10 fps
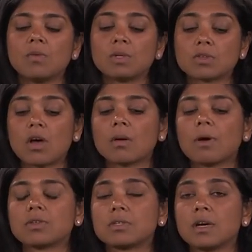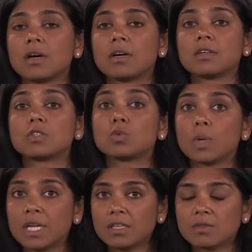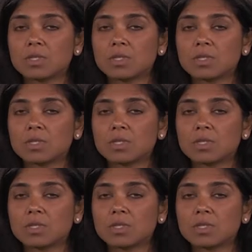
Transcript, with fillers: We'll talk about uh, SWIGS,